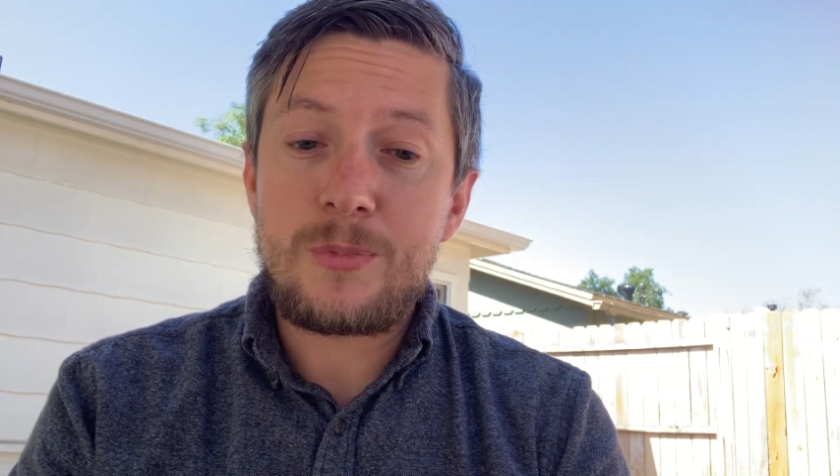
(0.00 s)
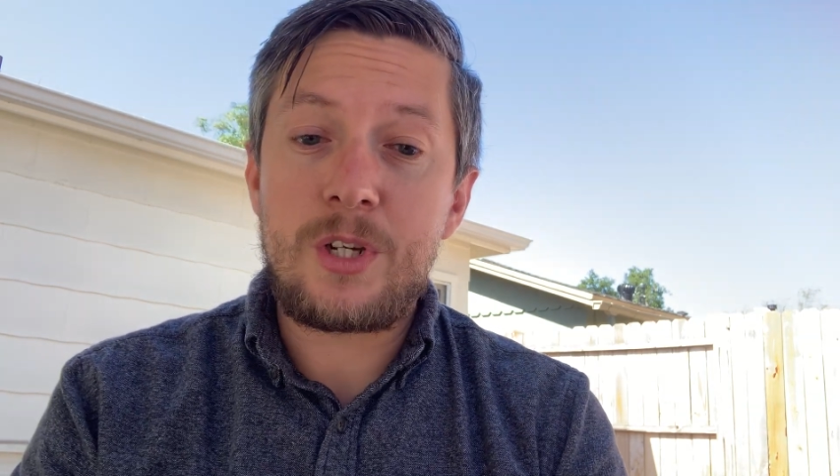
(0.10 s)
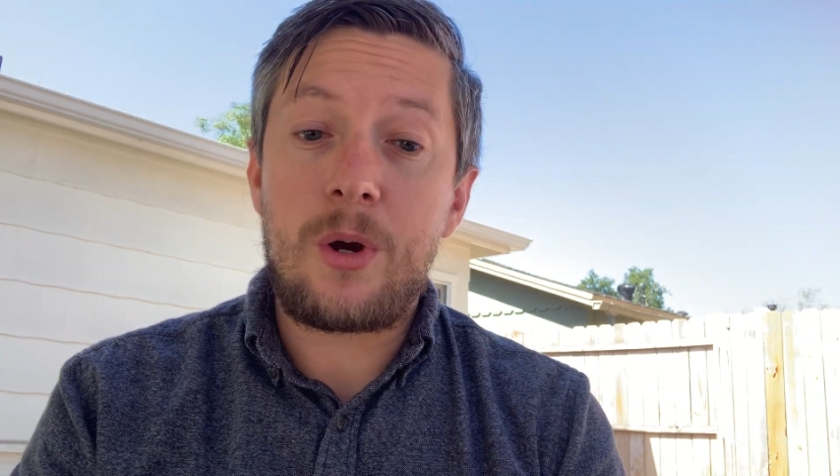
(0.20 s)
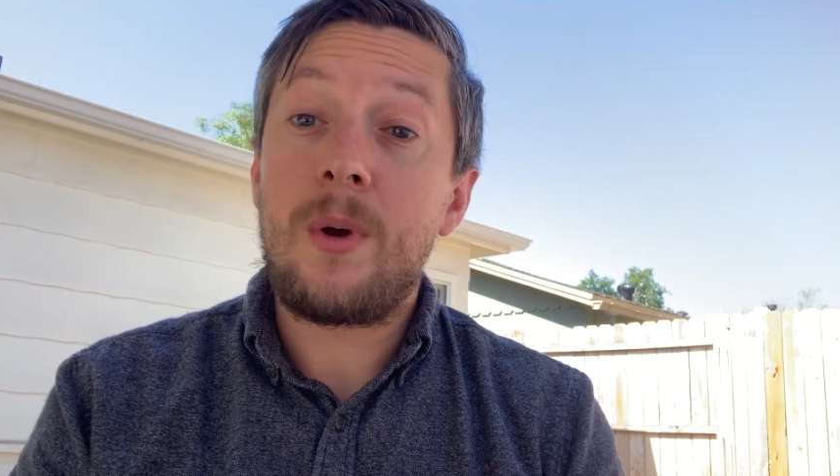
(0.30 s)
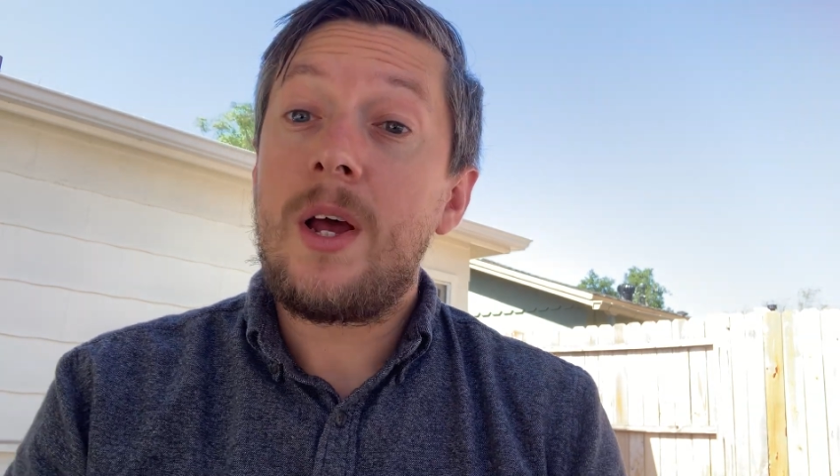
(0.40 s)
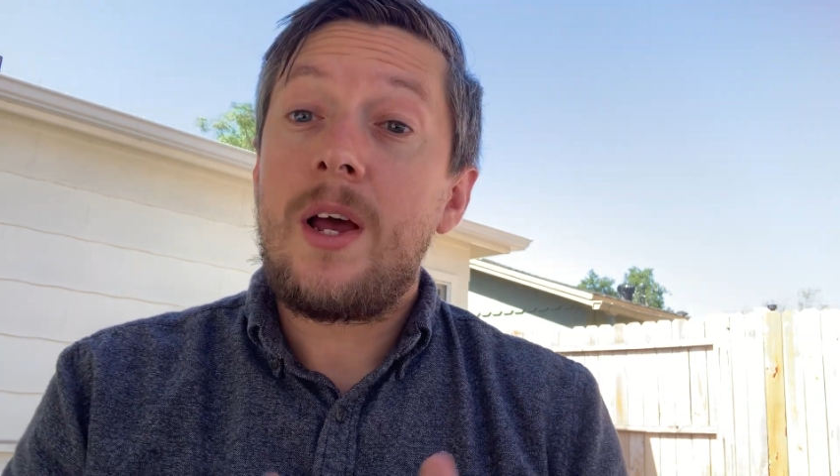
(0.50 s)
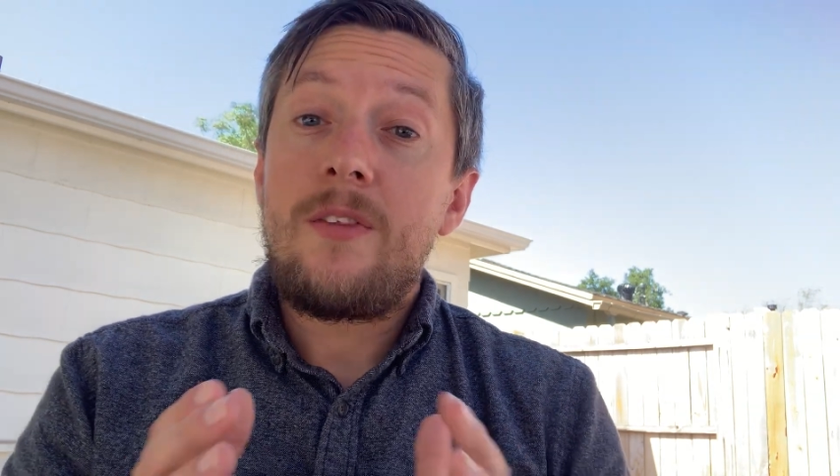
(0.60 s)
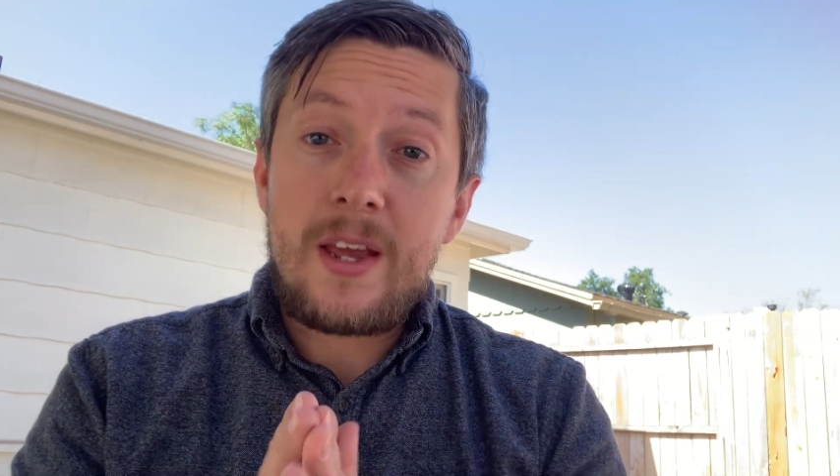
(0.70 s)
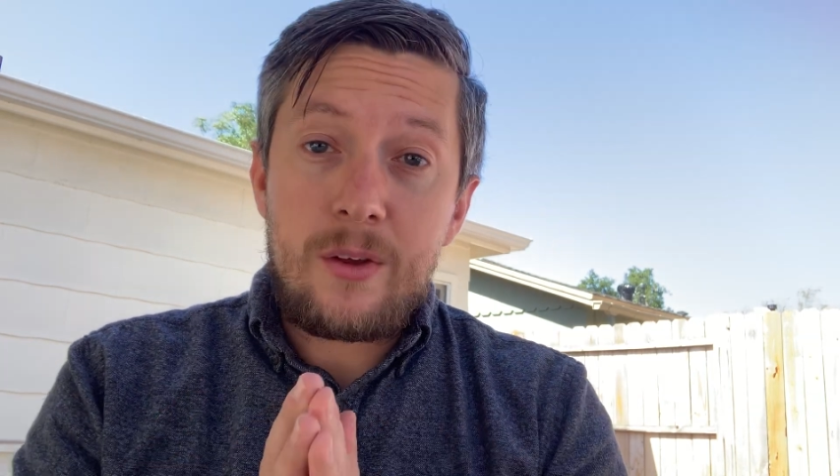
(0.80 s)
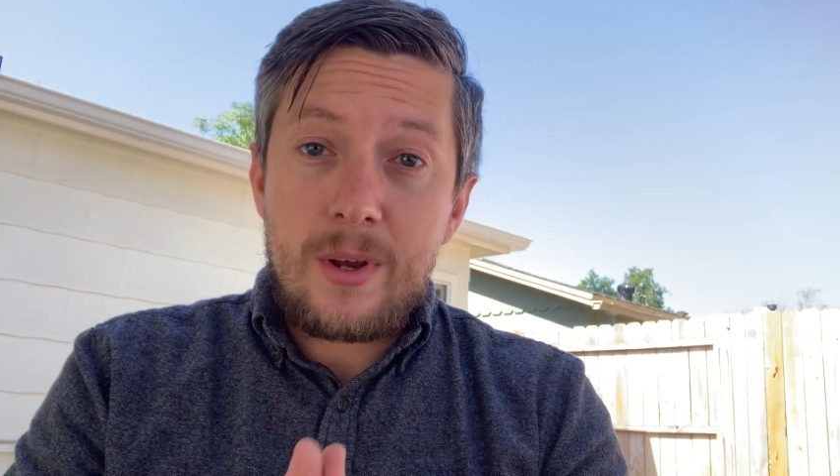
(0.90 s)
so
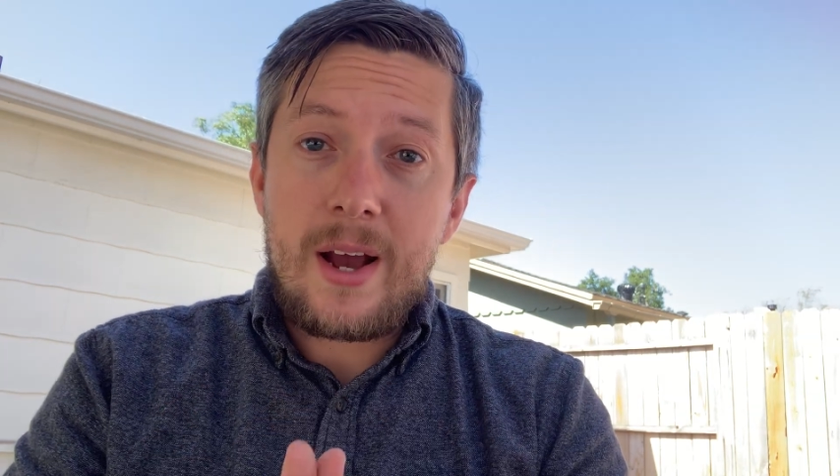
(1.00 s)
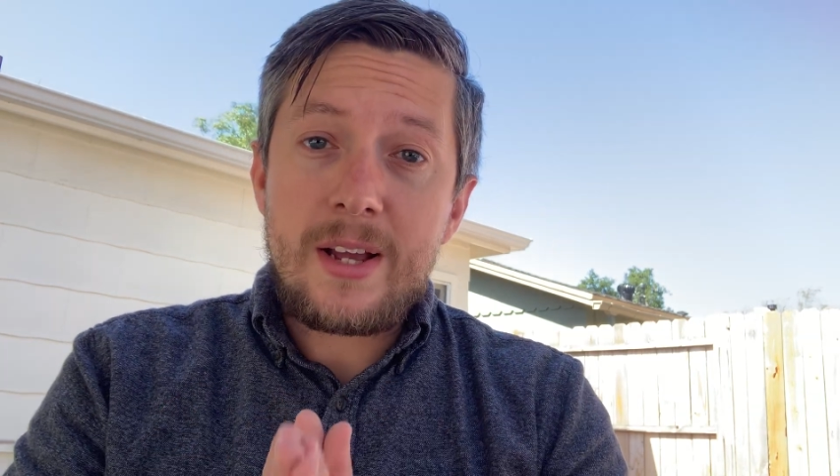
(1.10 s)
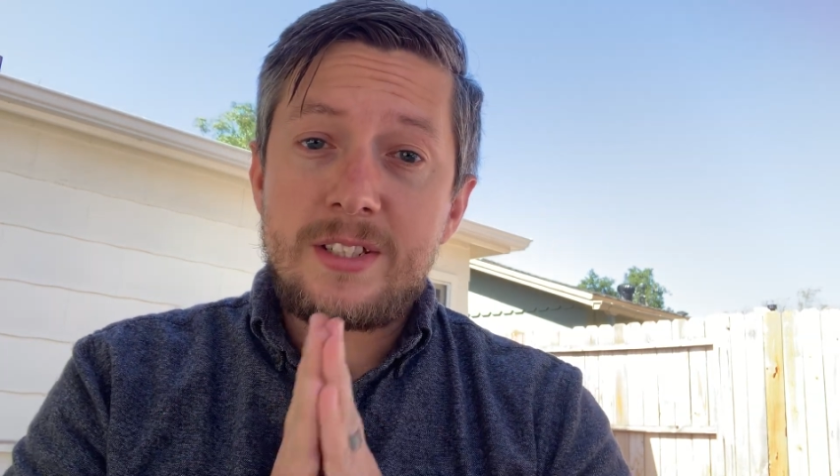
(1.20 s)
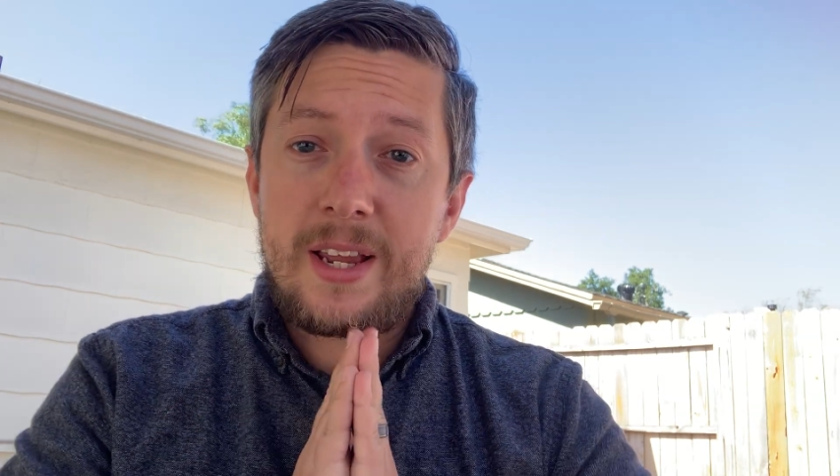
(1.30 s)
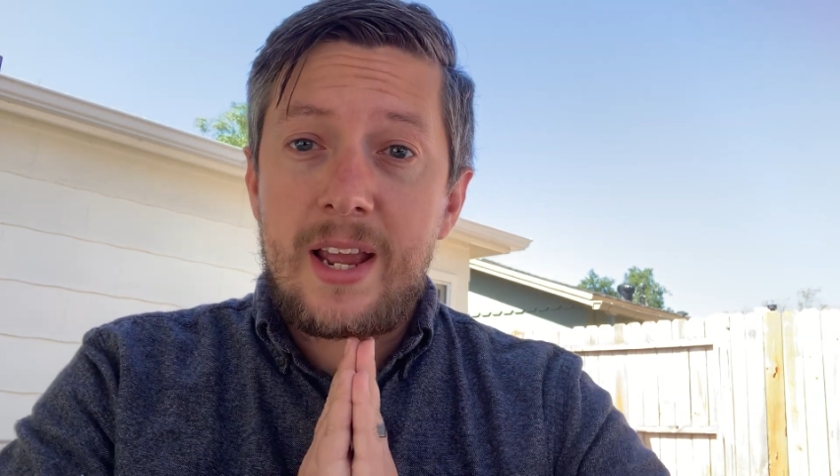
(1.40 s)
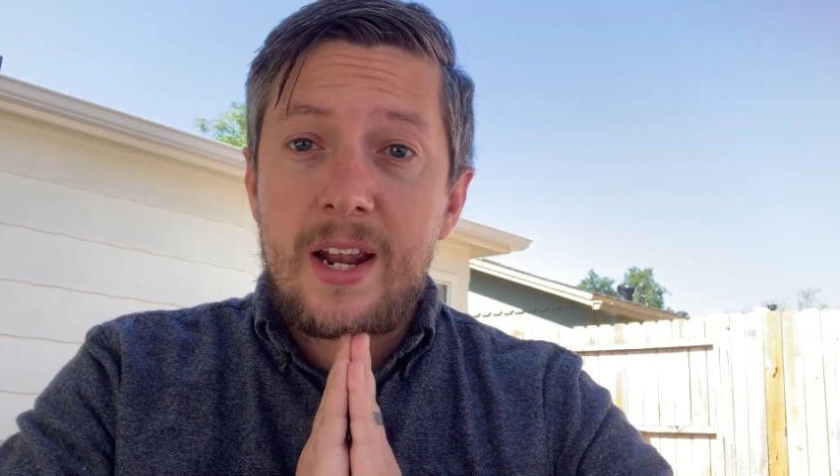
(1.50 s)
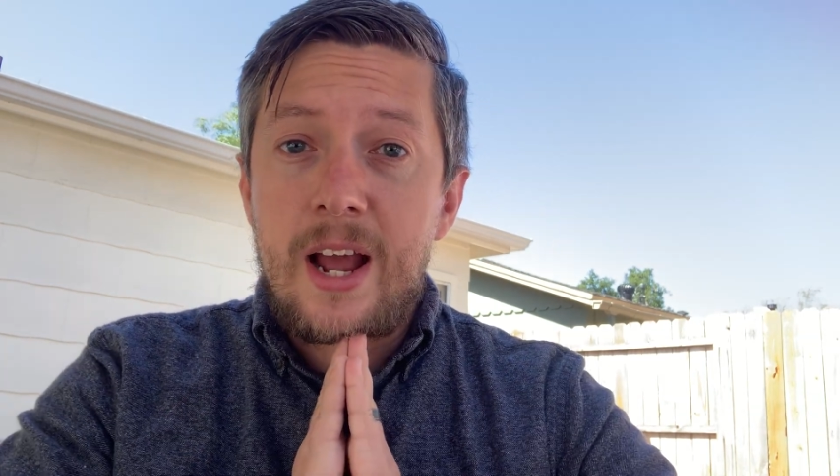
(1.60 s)
thank you guys and